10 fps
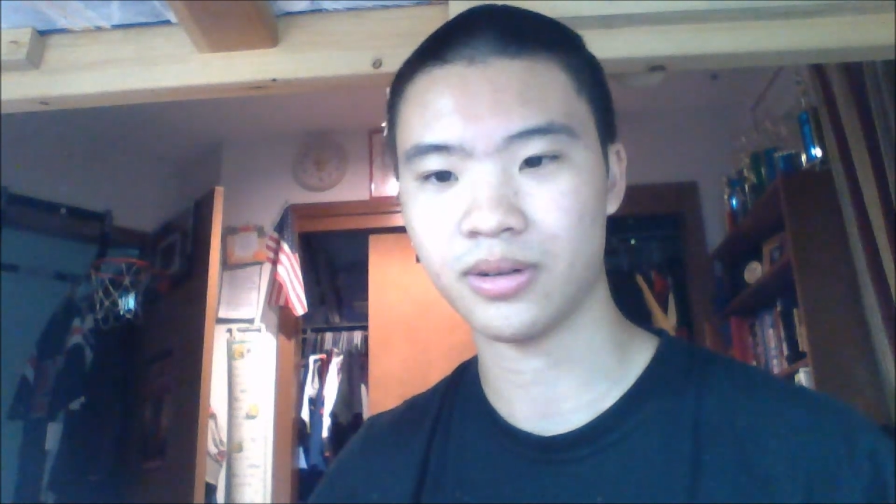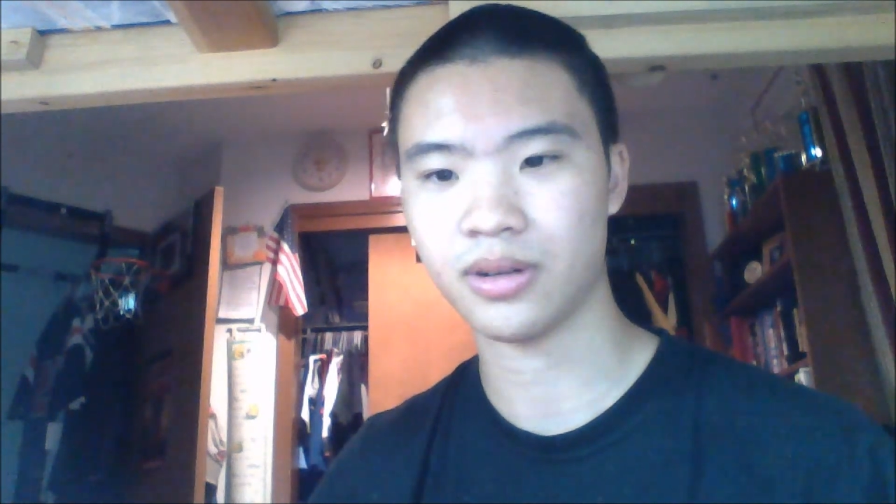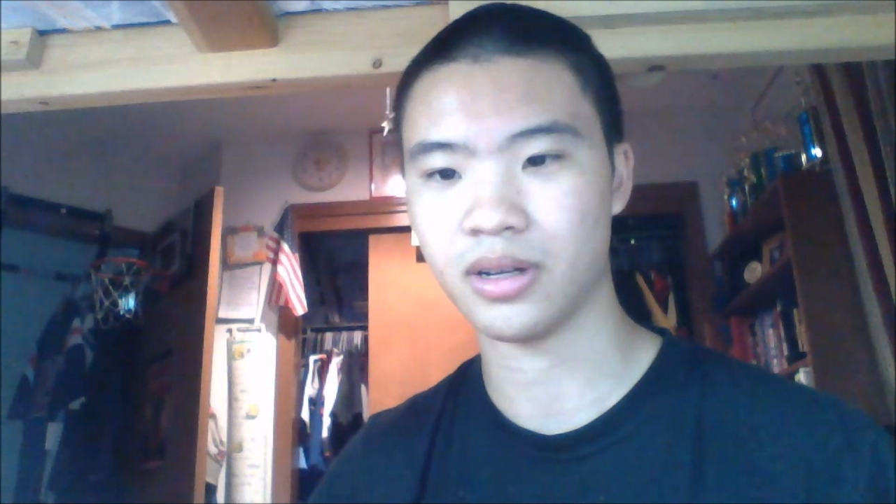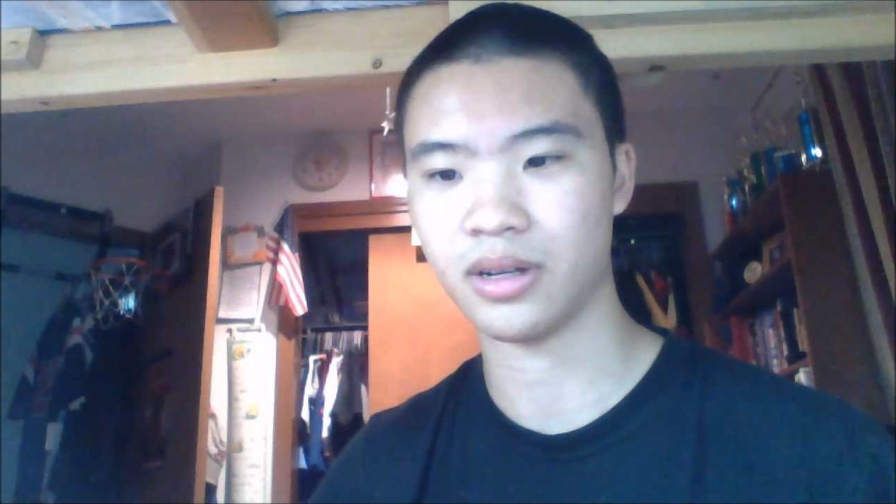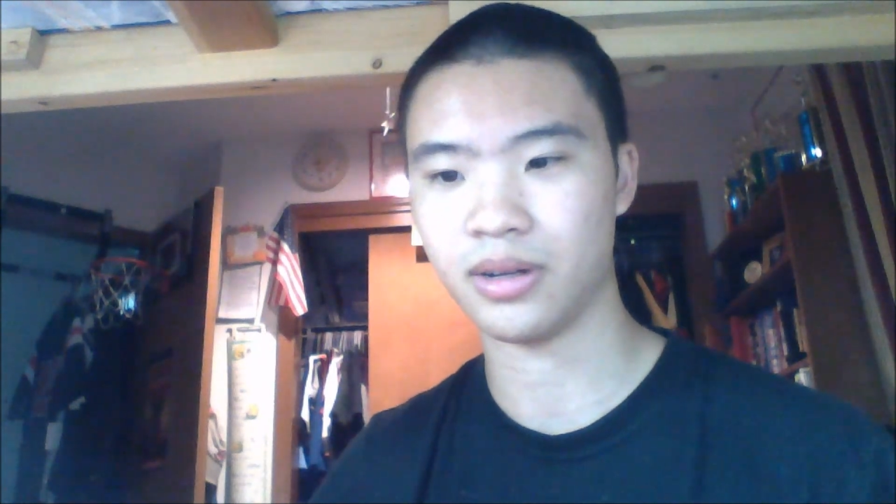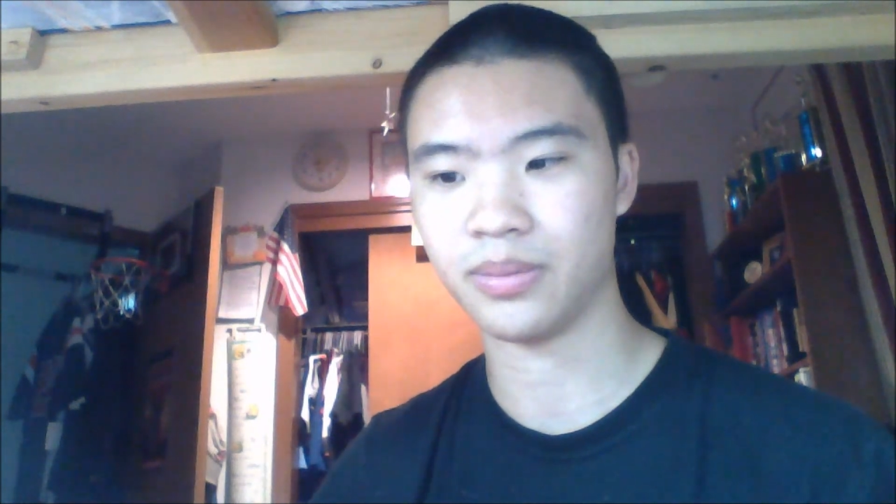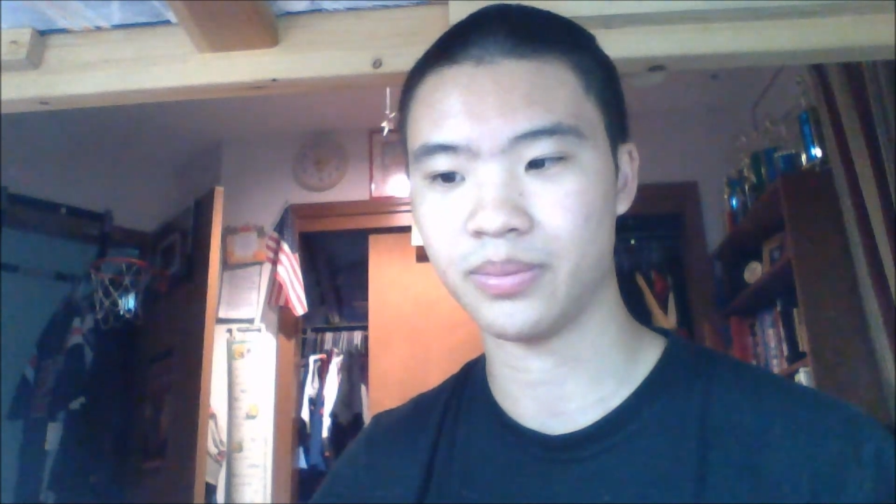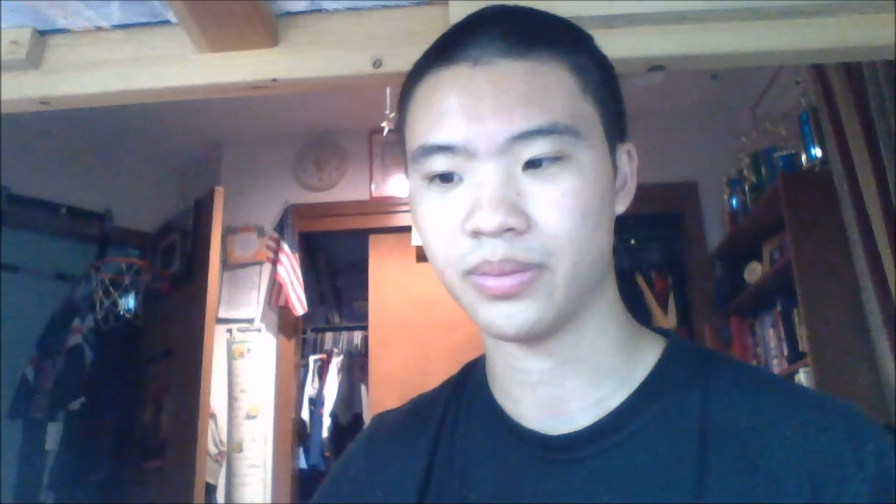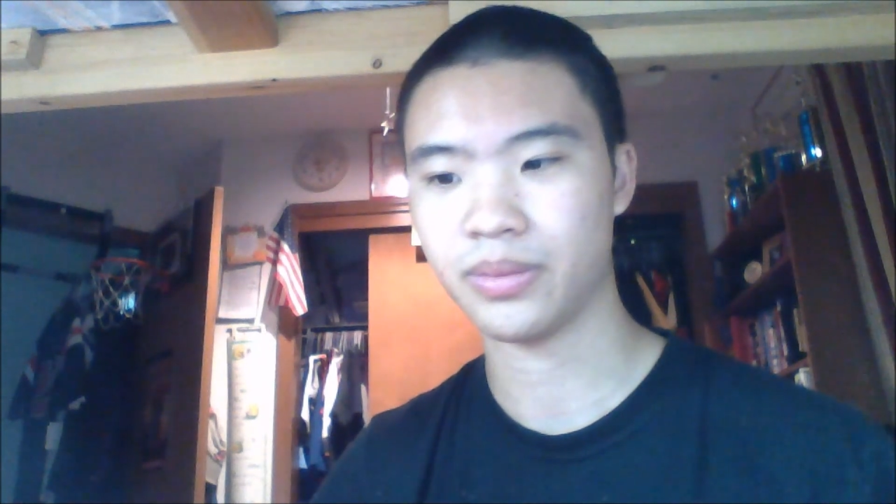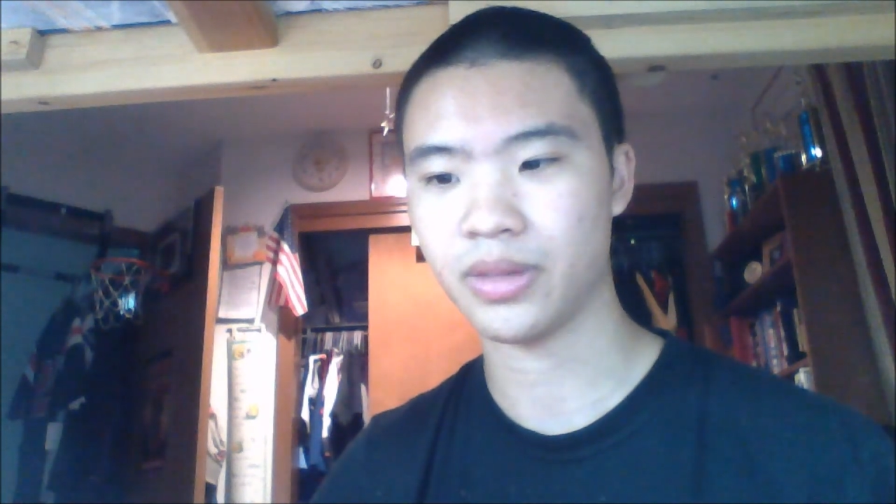
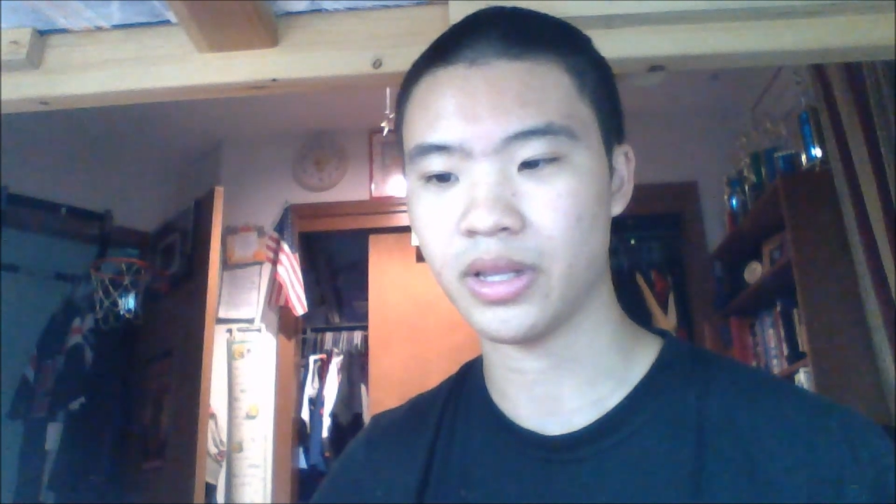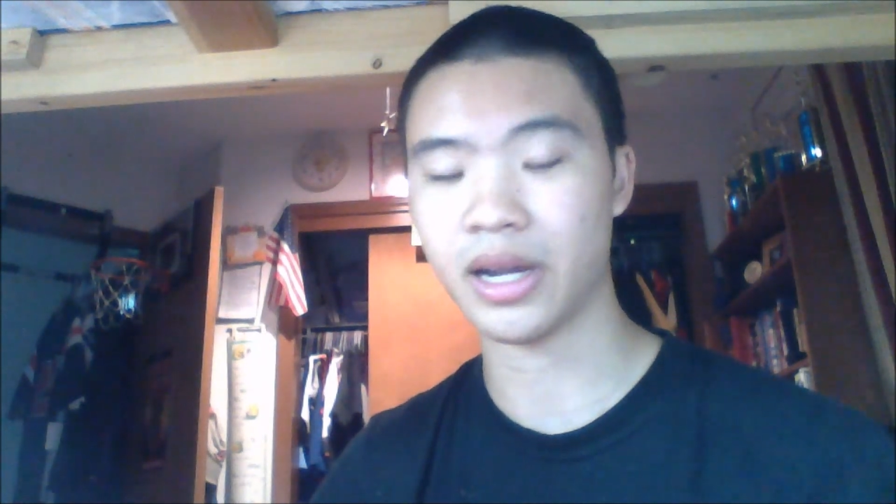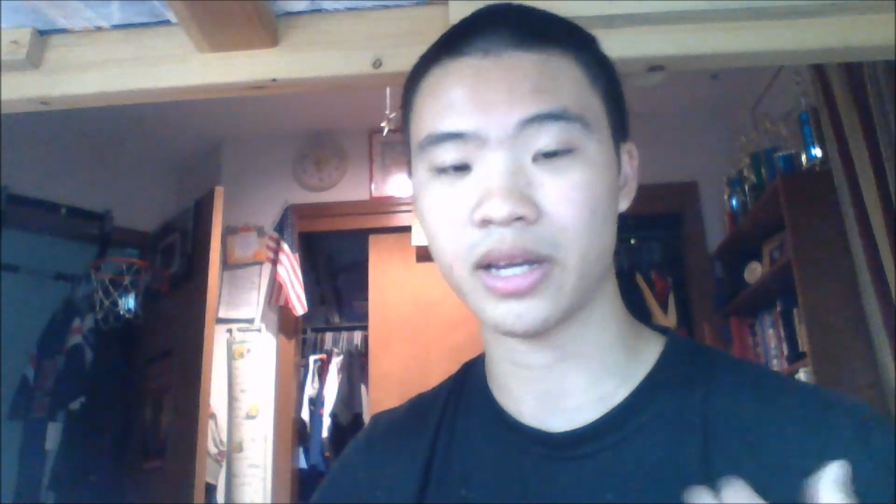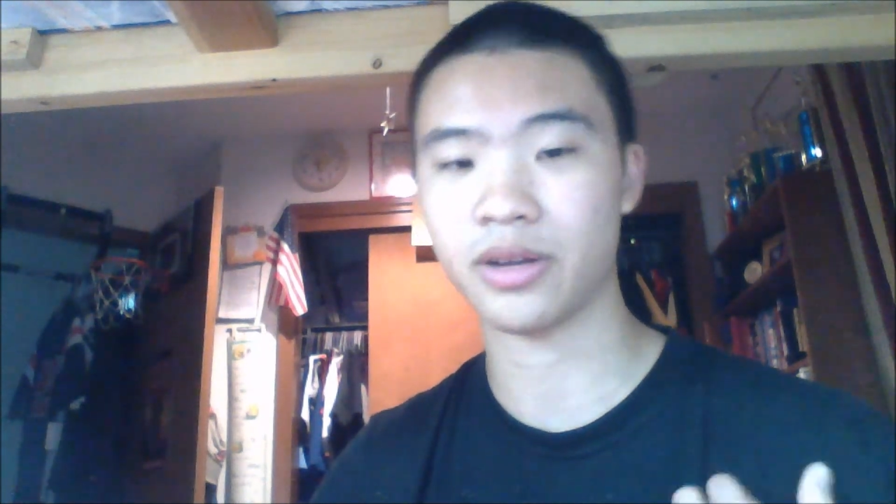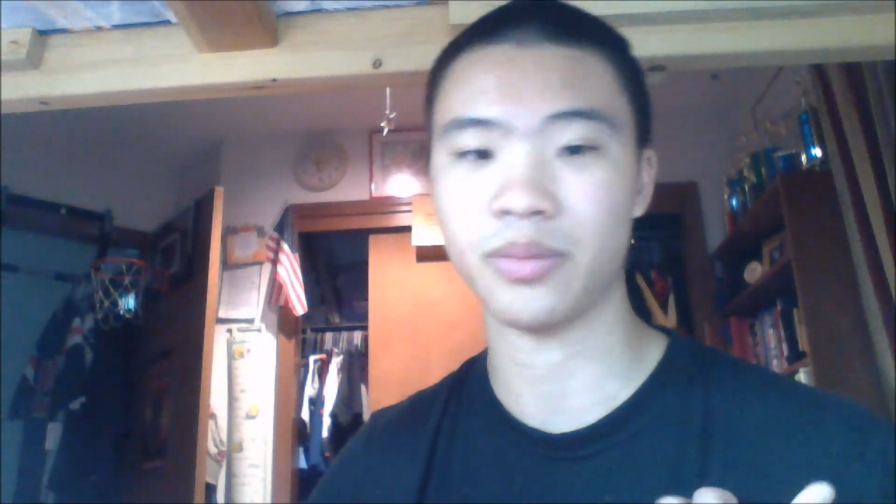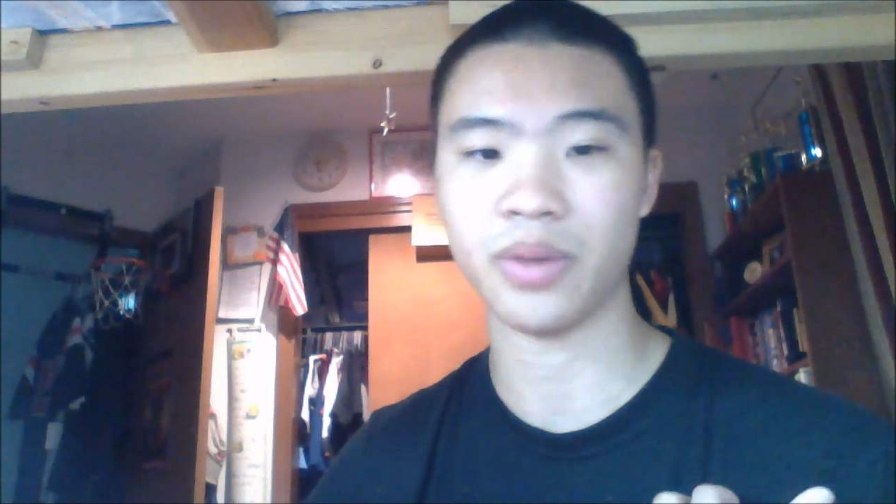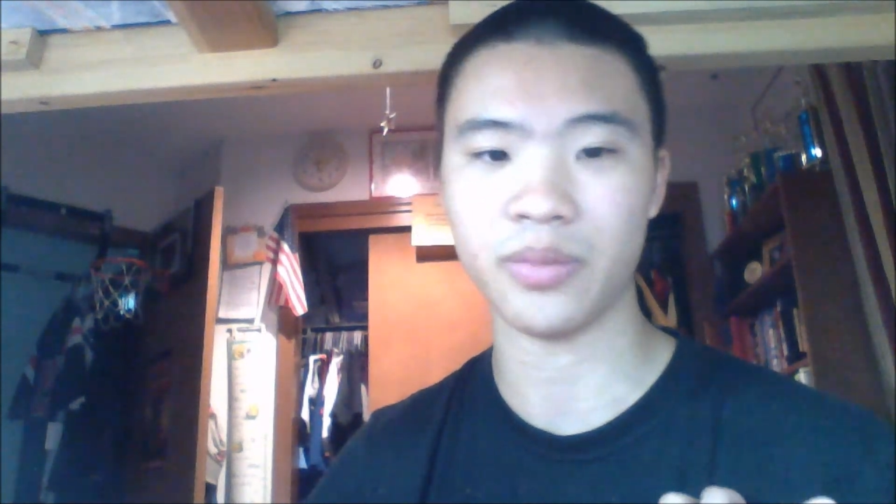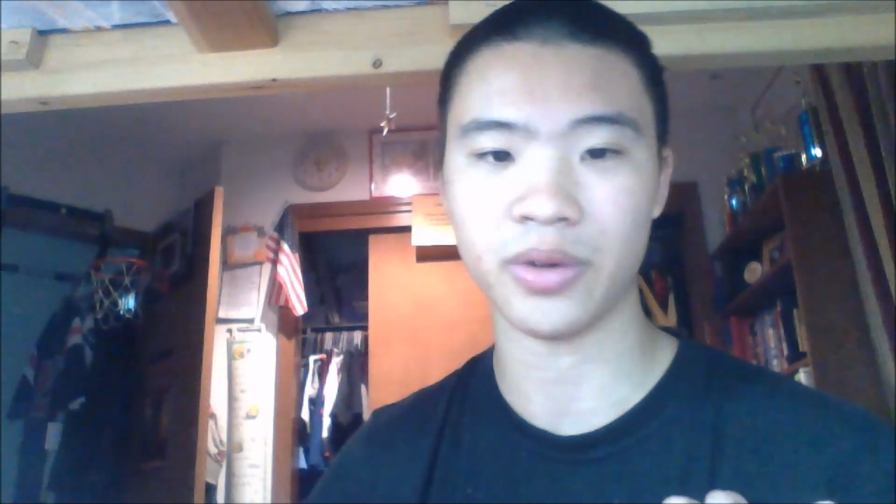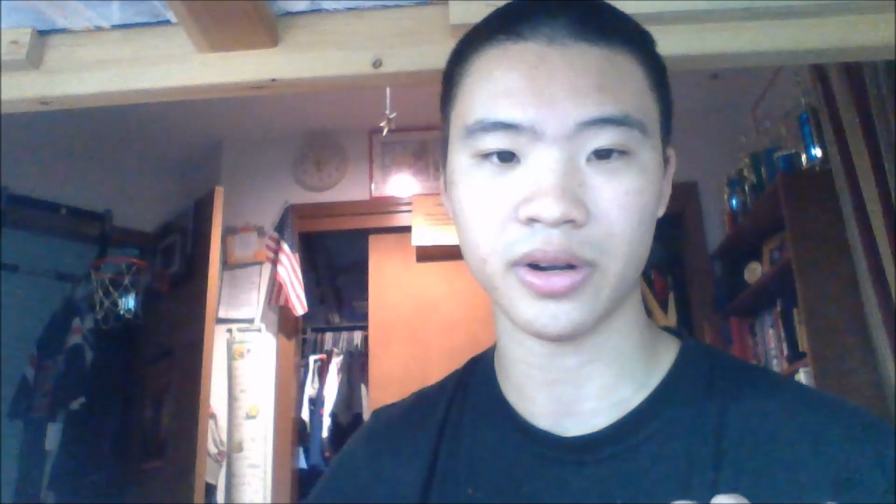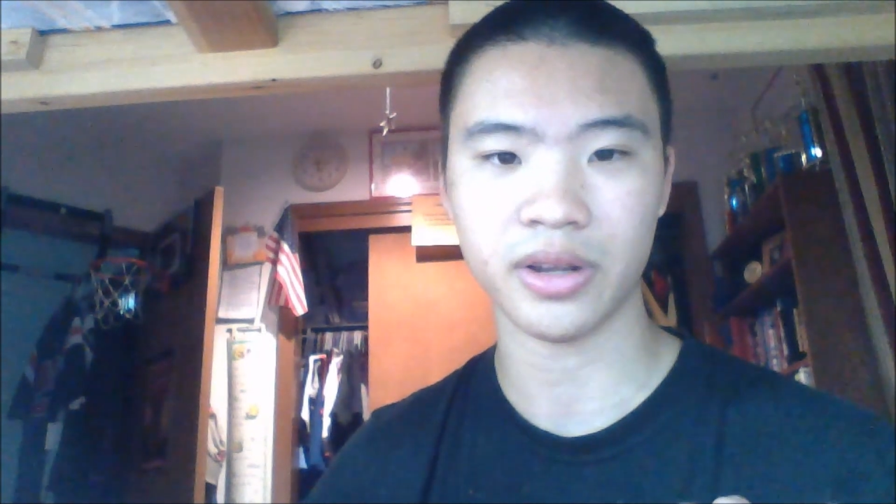that I can
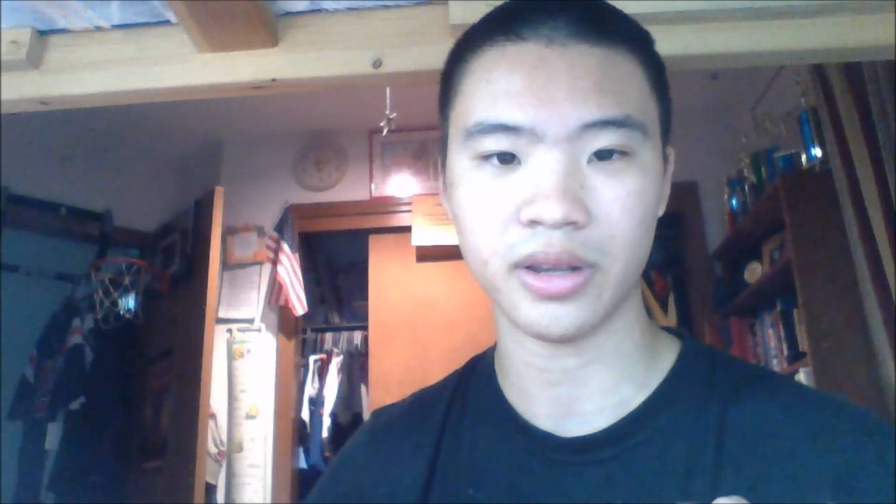remember.